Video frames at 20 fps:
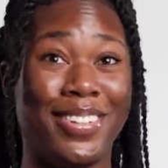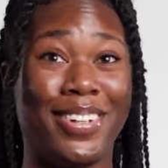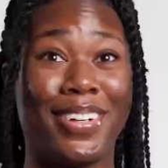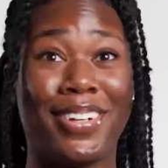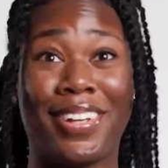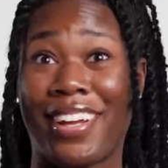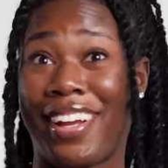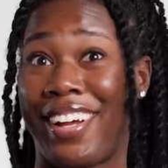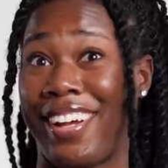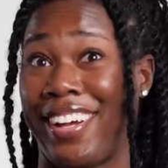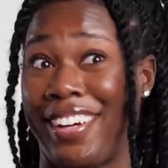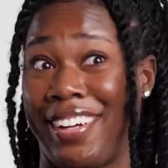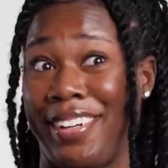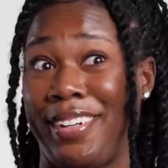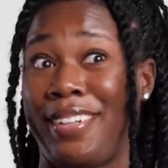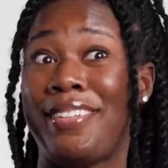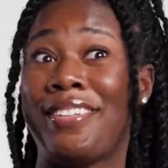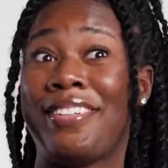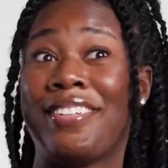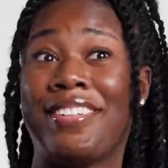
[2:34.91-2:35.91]
They're like,
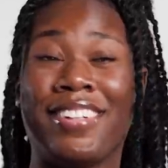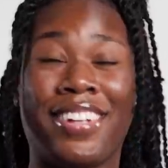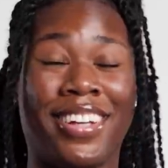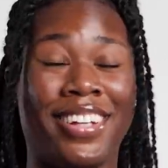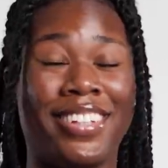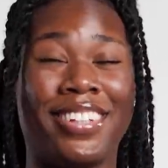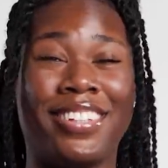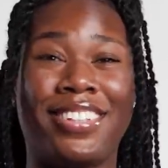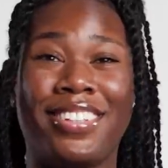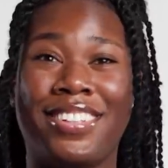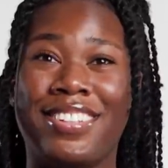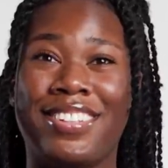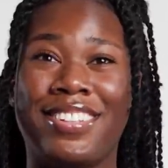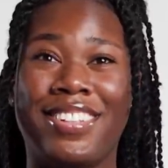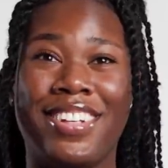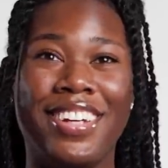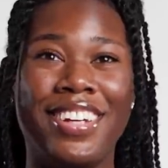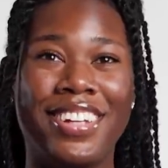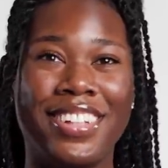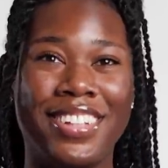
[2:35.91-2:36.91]
oh, like this
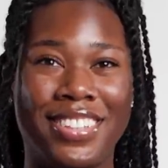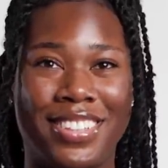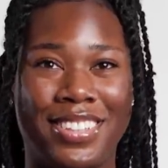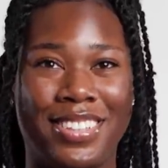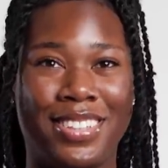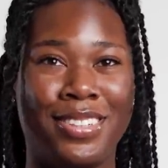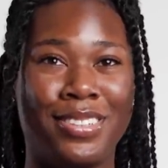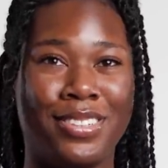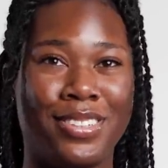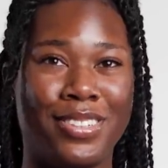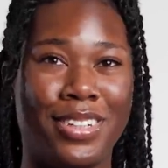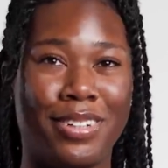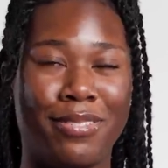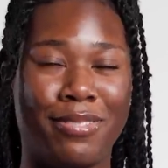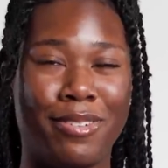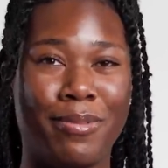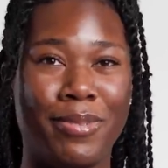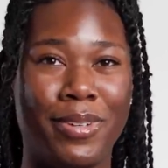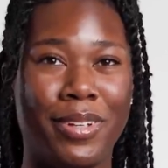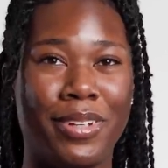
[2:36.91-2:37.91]
is this is interesting
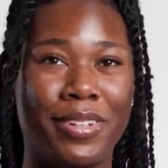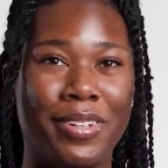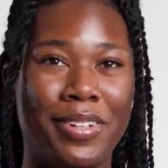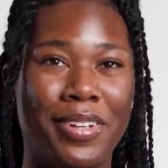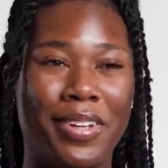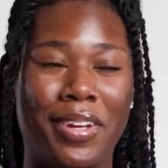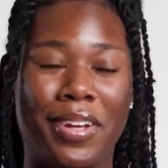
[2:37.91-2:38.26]
for me.